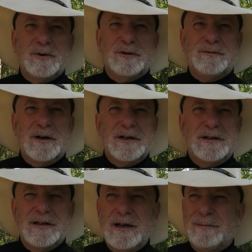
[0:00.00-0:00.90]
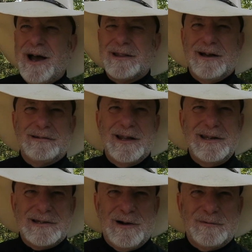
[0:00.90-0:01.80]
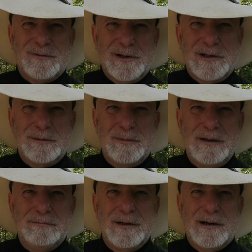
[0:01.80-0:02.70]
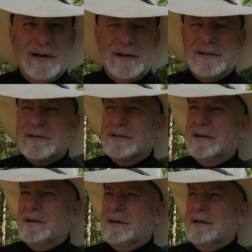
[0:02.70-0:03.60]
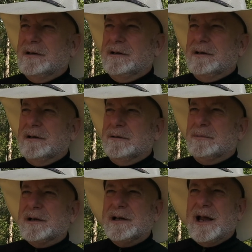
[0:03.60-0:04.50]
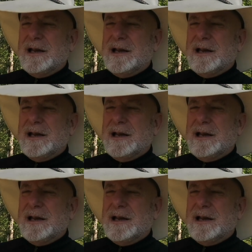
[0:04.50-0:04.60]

real funny to them. I thought they talked funny, to be, be honest. But I get